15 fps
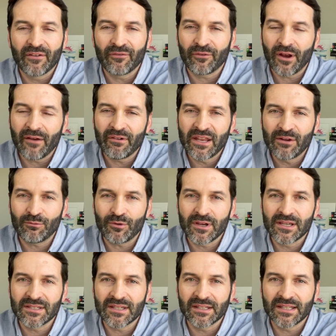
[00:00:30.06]
for any
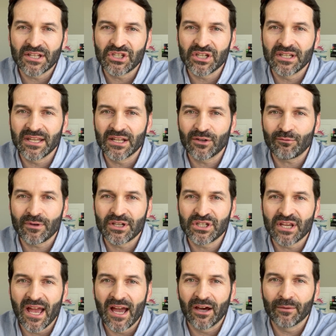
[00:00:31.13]
reason that you need to
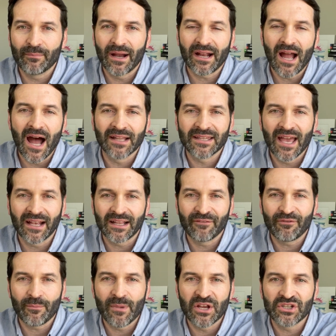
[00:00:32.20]
reach out, my contact
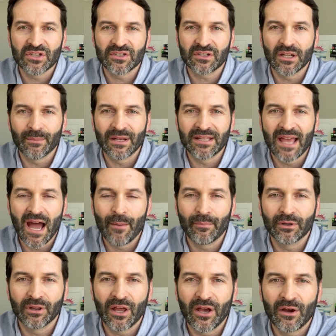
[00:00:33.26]
information is going to be down
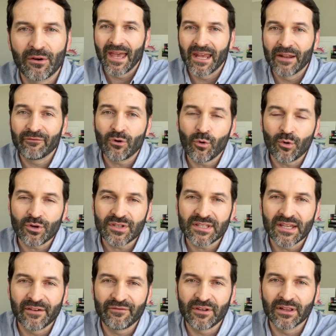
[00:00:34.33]
below. And of course,
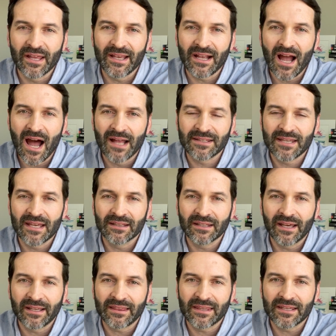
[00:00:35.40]
if you like content
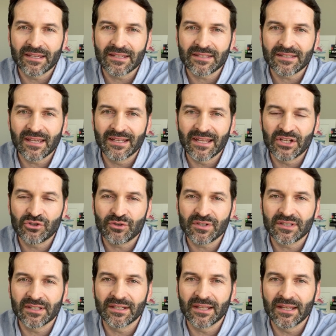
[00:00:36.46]
like this and
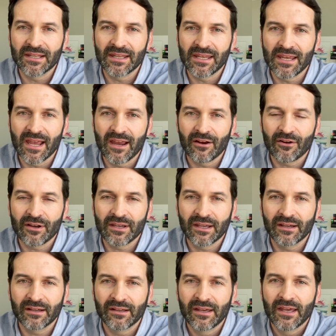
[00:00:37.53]
interested in the
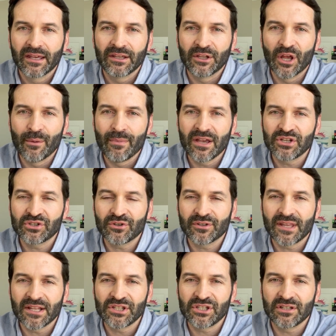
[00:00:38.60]
area, make sure
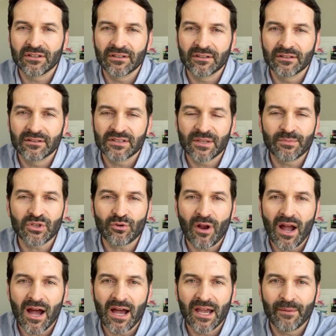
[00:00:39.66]
that you
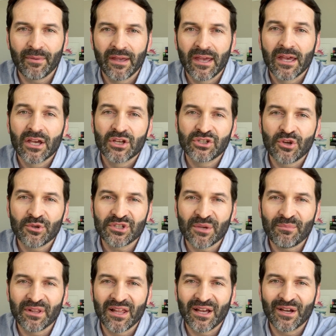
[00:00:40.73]
subscribe, show
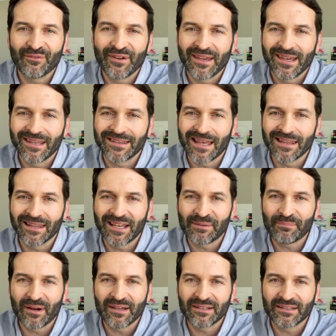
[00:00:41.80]
some love, hit that
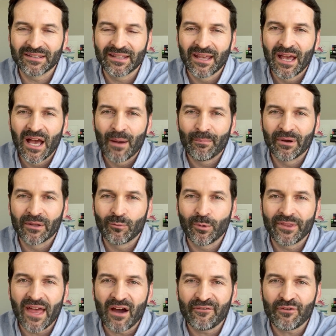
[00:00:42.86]
like button. But
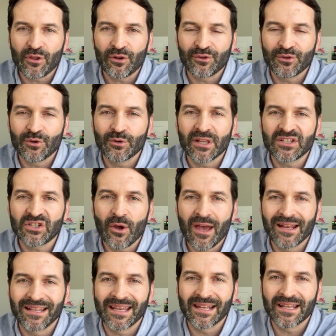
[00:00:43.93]
without further ado, let's go
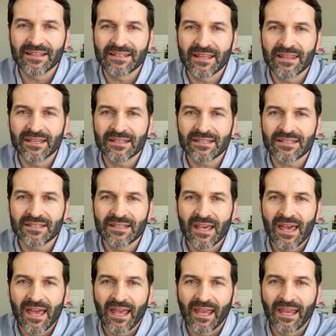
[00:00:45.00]
ahead and get into this
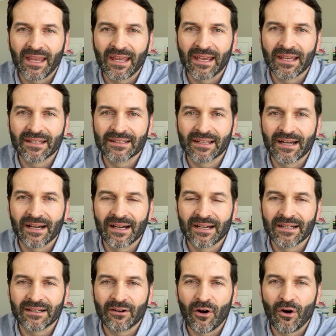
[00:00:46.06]
and
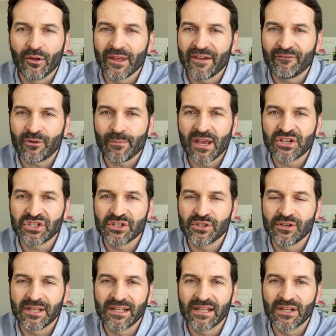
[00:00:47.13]
all information
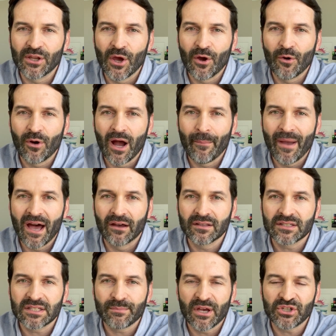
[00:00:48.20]
you need to know
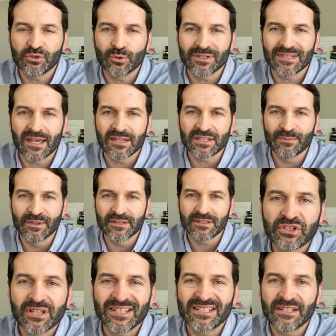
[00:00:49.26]
about special
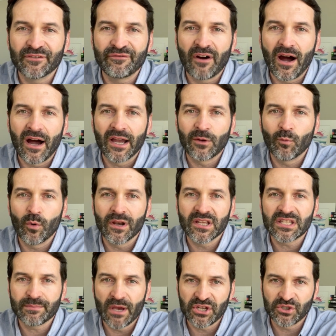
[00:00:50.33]
assessments. Let's define what a
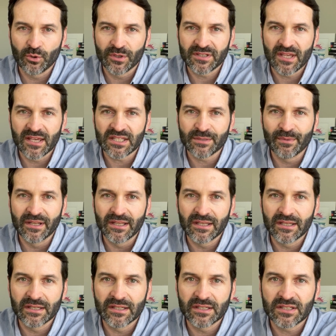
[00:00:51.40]
special assessment
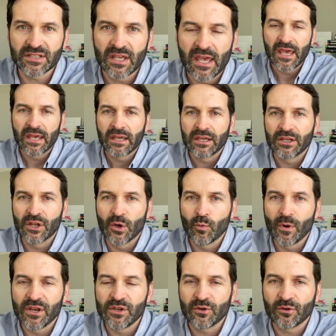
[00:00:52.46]
is.
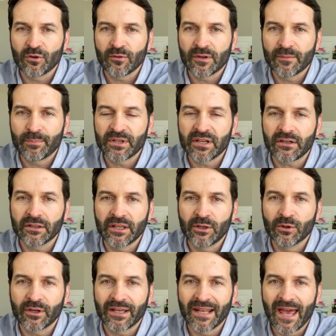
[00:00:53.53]
When you're particularly
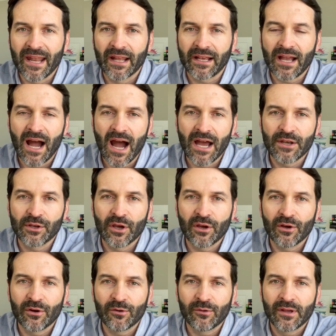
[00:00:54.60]
looking at a
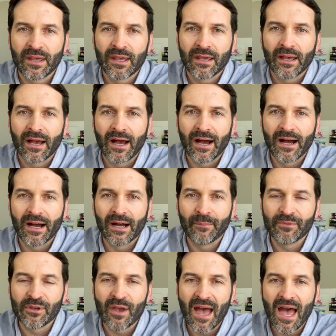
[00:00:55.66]
condo,
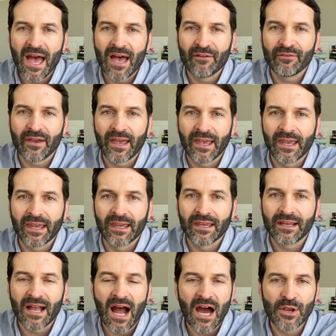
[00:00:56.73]
you have
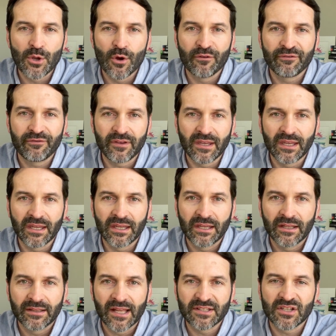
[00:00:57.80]
a condo
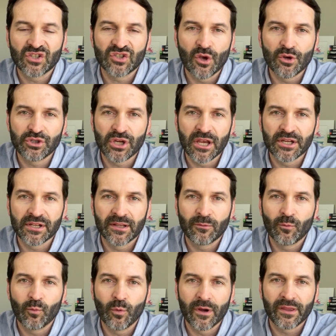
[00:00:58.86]
fee that's
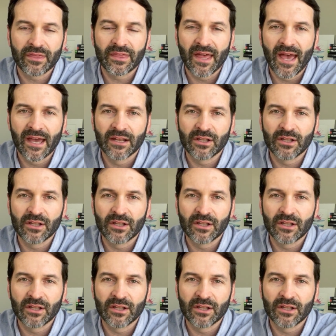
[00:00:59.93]
associated with that,